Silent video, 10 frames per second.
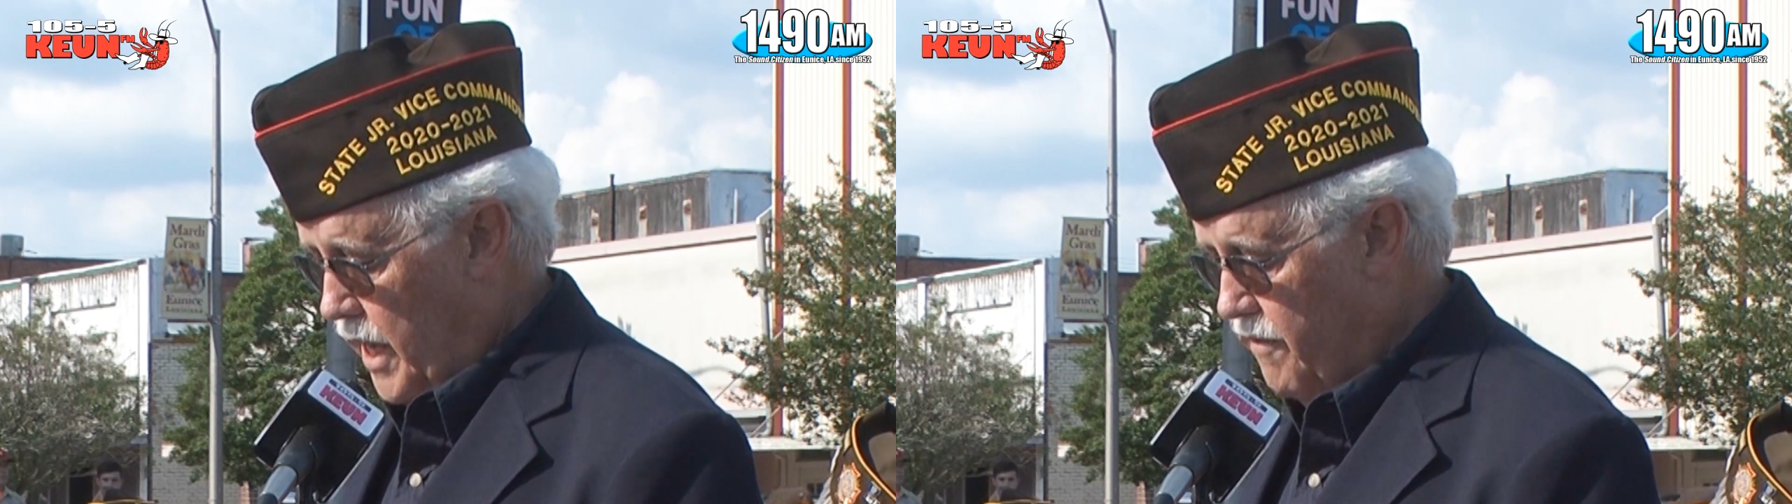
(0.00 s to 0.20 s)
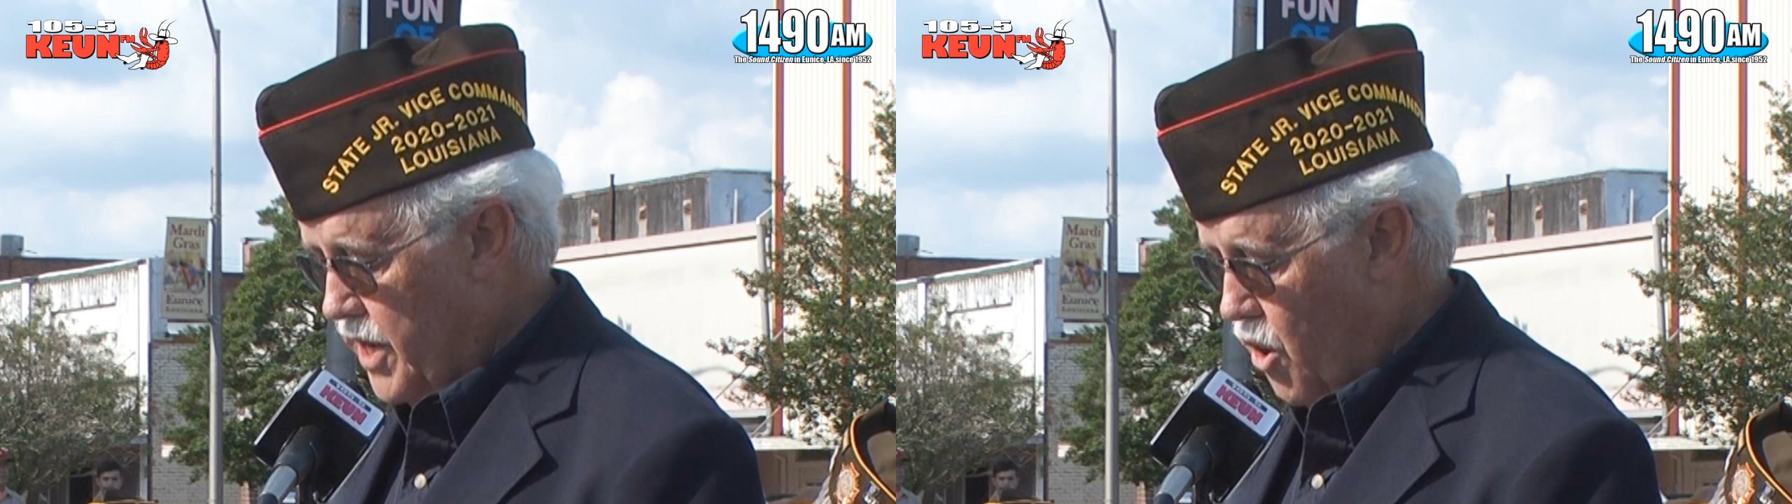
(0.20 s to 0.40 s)

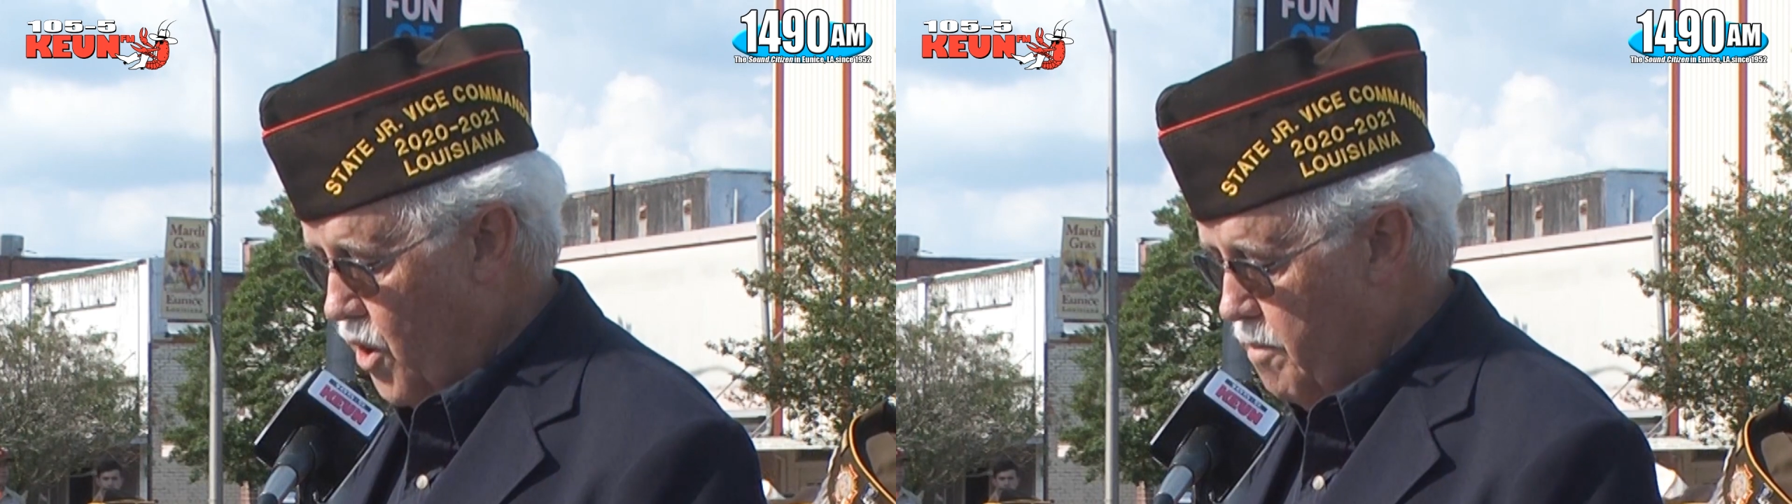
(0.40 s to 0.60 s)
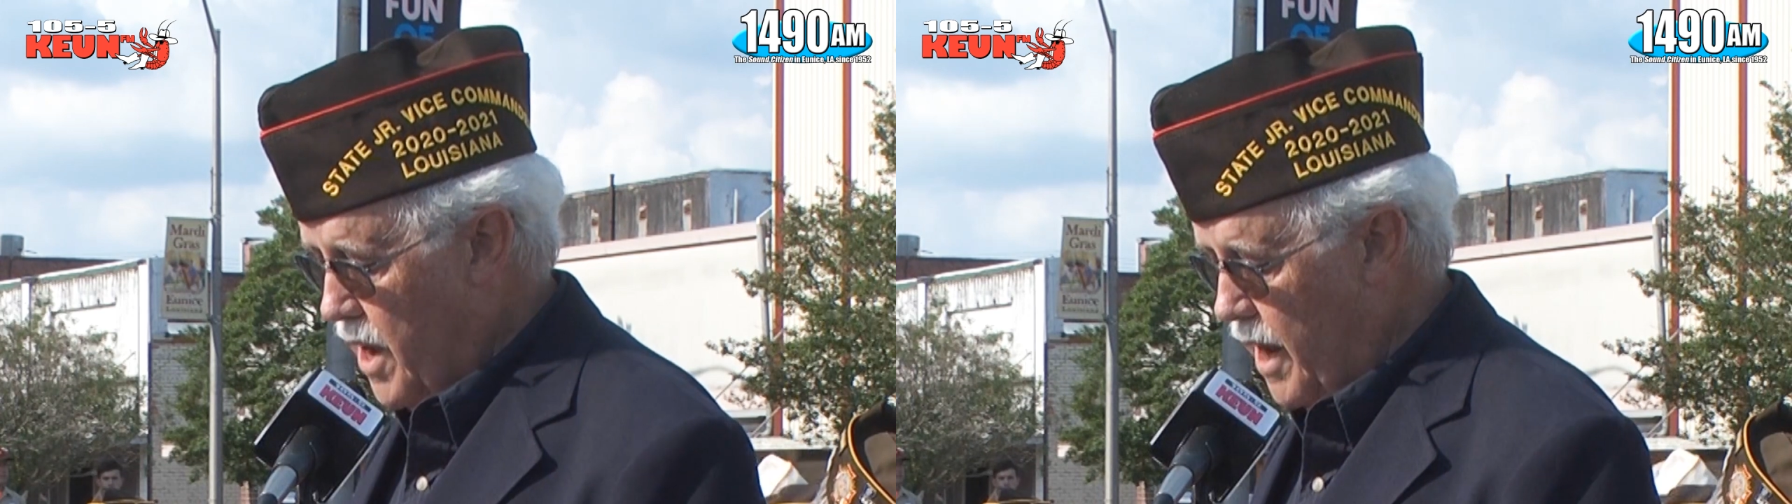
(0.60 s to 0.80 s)
Even
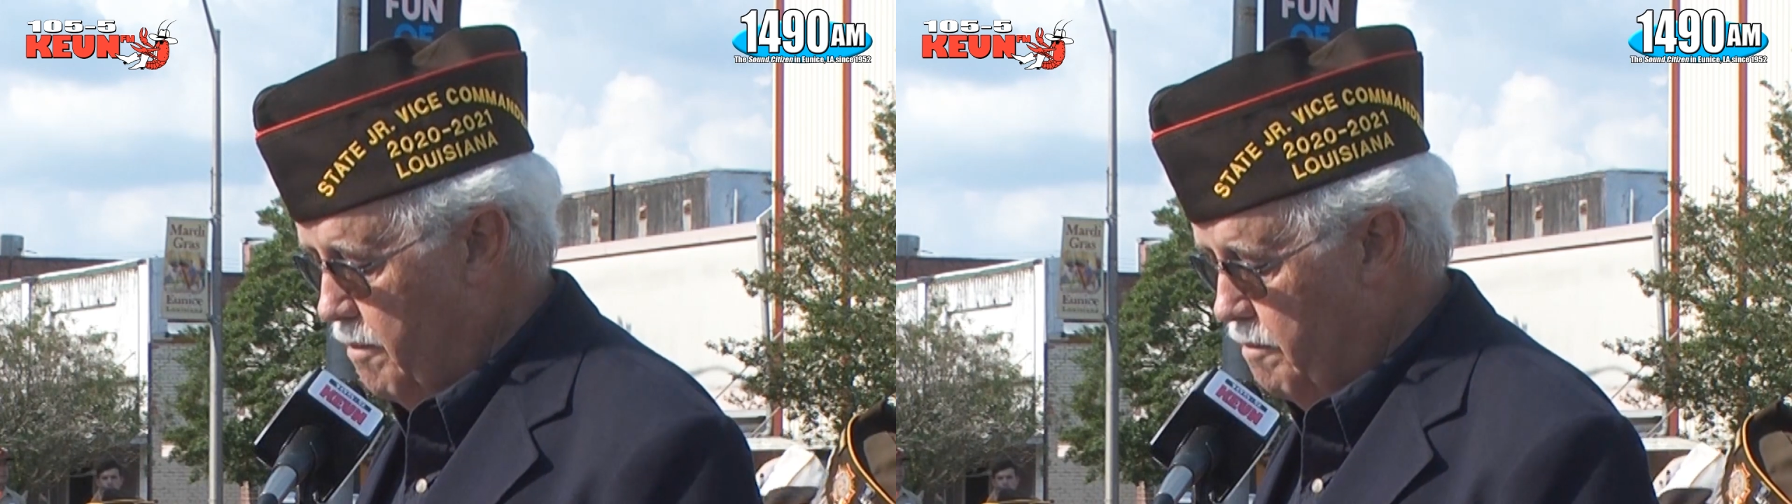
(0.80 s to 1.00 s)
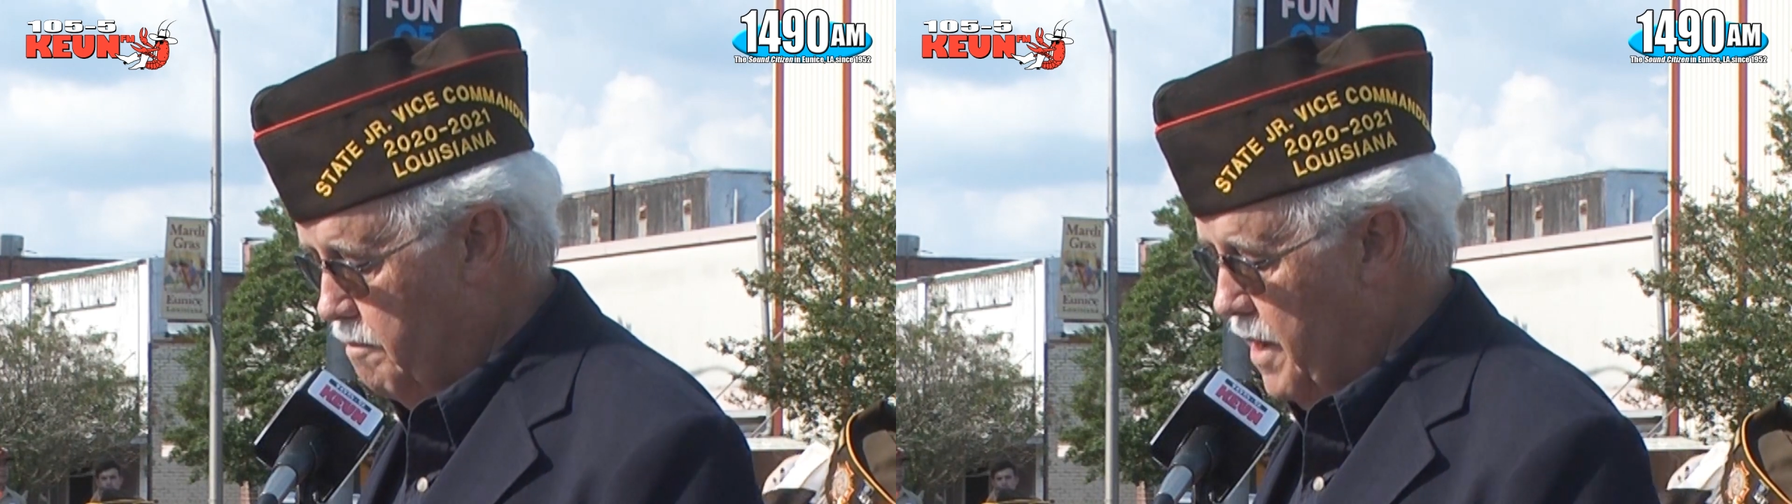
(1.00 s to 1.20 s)
though it
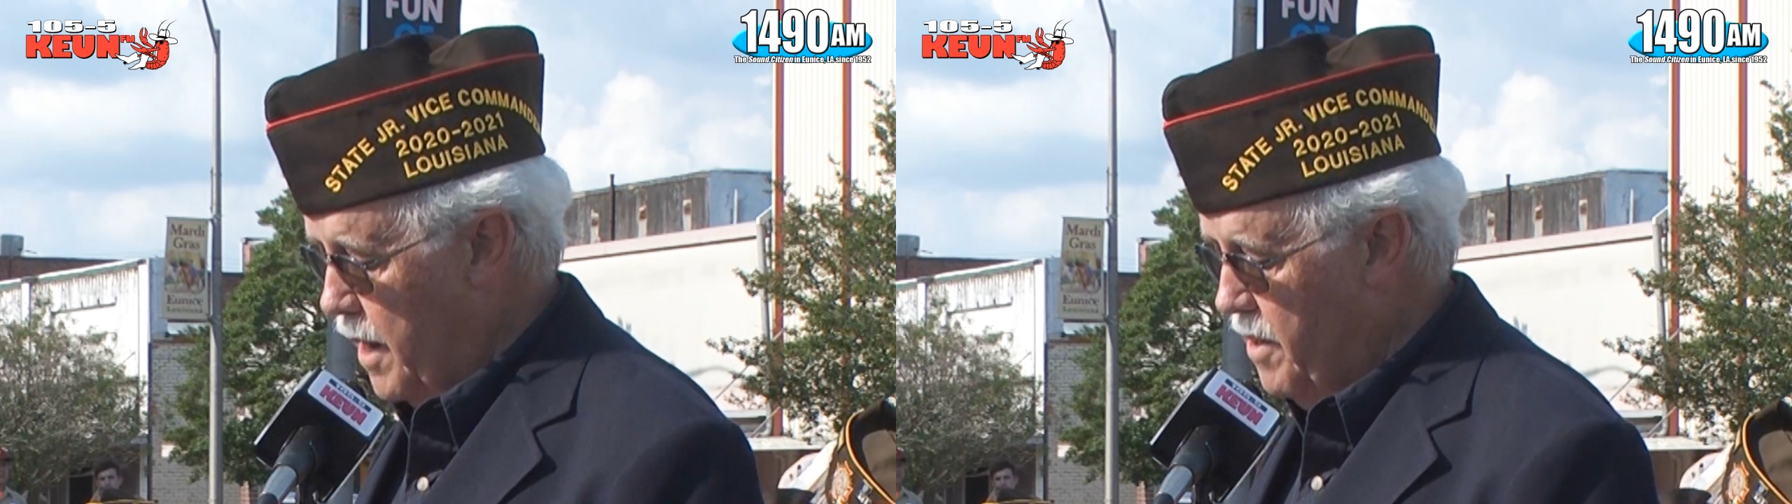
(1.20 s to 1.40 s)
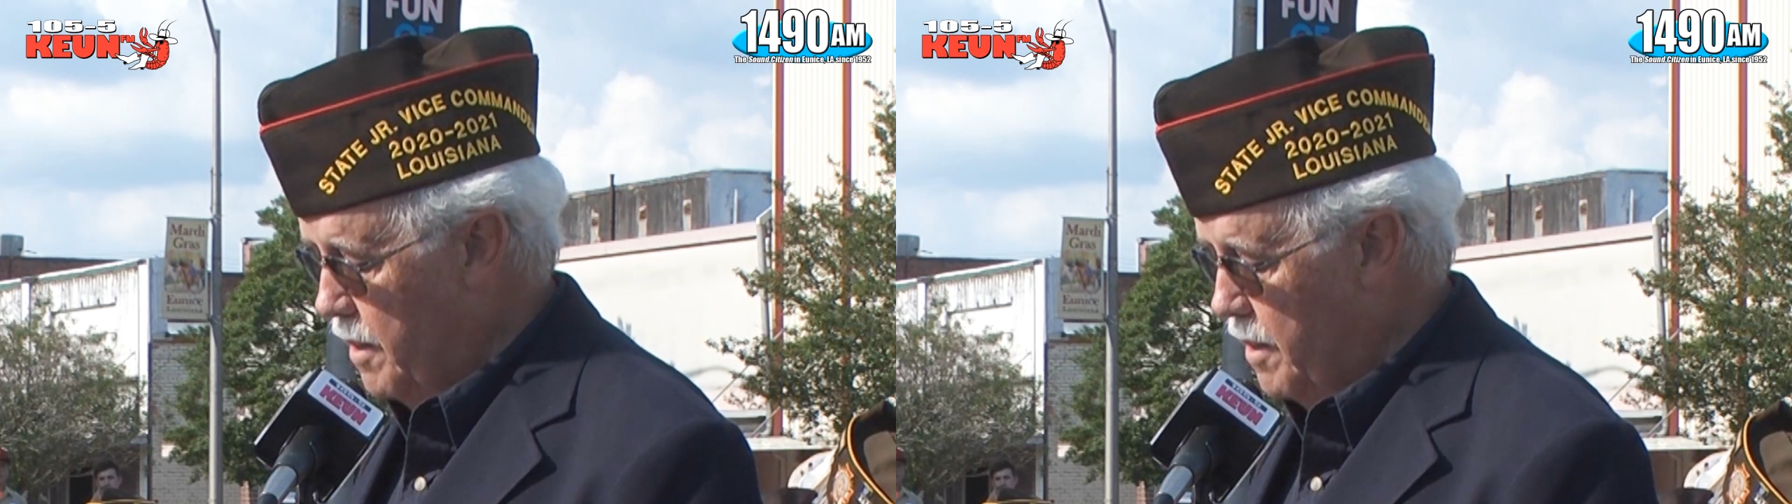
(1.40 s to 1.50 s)
may